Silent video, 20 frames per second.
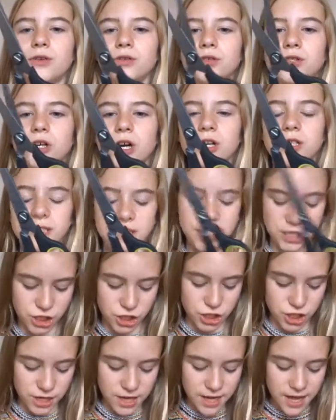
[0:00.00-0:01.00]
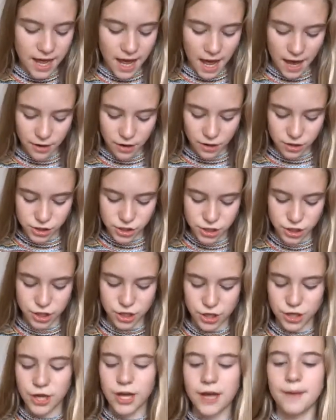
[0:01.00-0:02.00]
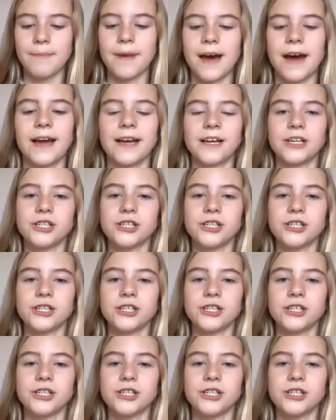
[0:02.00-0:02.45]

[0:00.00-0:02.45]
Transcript: good condition, and also my